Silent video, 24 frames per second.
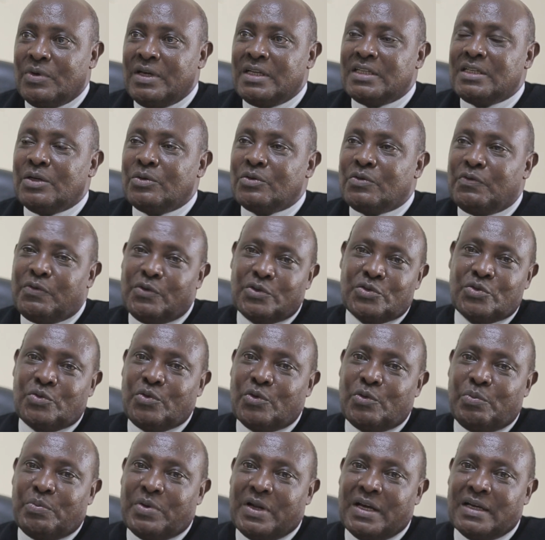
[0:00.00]
went out for
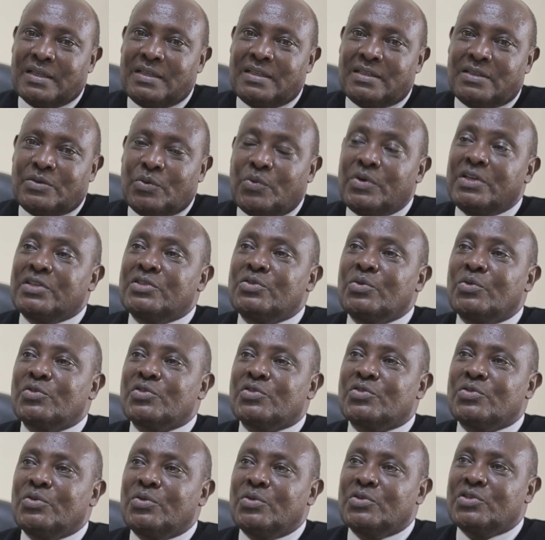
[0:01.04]
school practice with
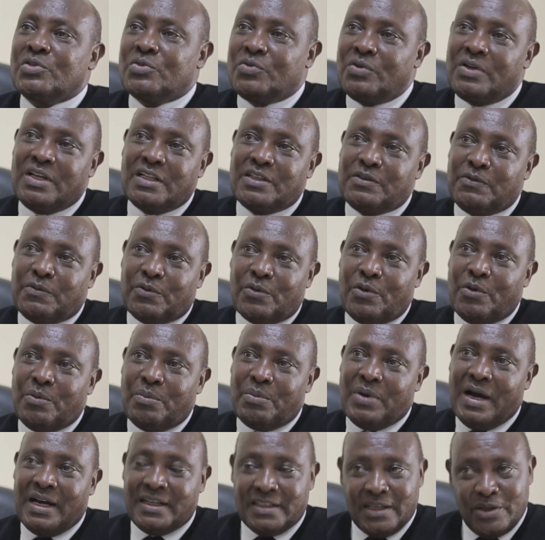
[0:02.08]
also students
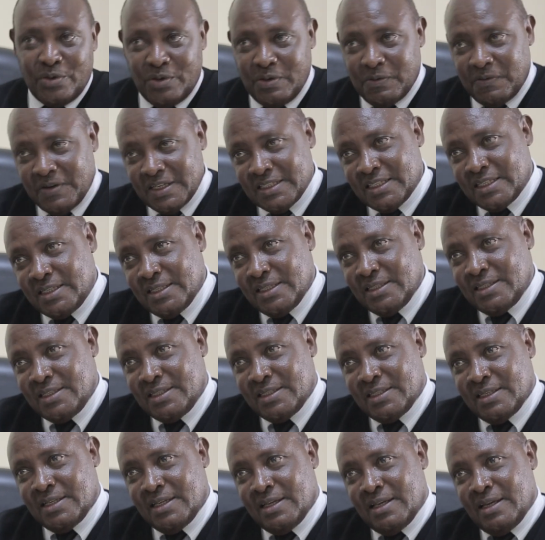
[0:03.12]
from other
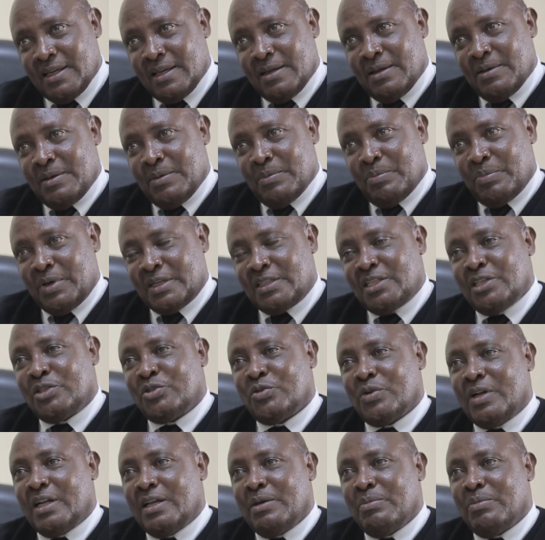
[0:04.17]
universities,
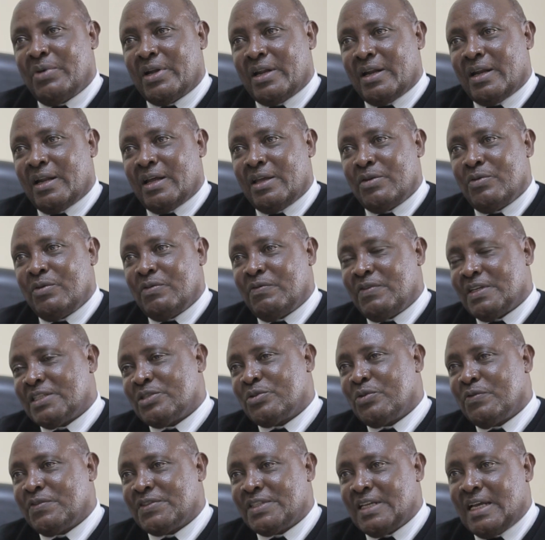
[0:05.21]
particularly Mbarara
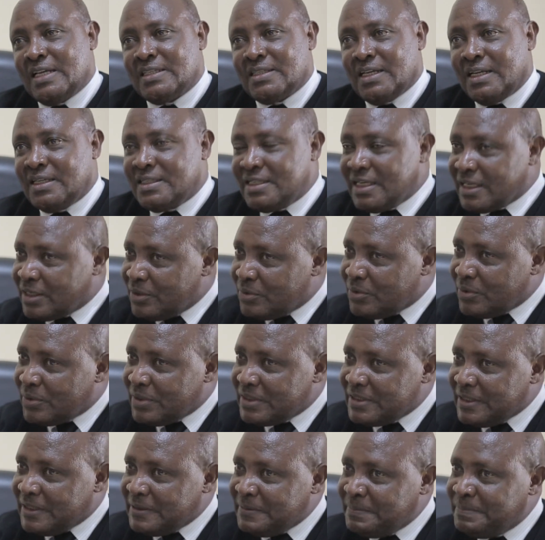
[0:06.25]
University of Science and
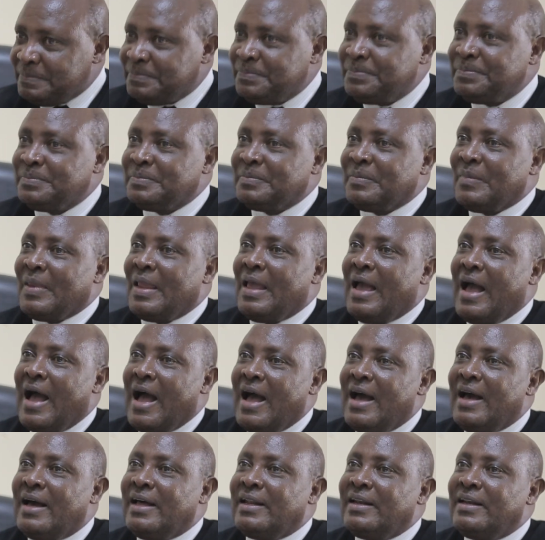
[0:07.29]
Technology.
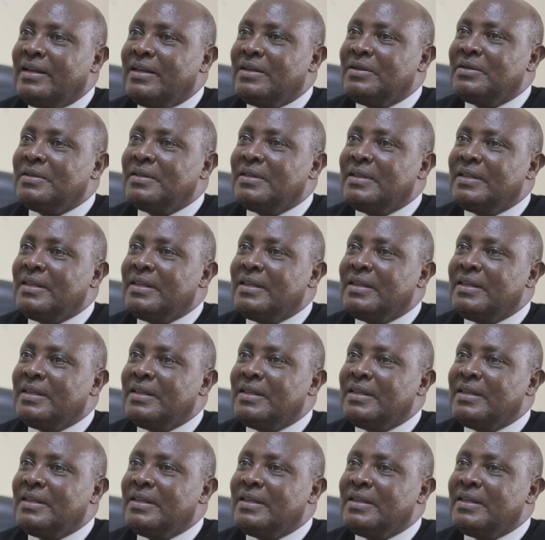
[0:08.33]
And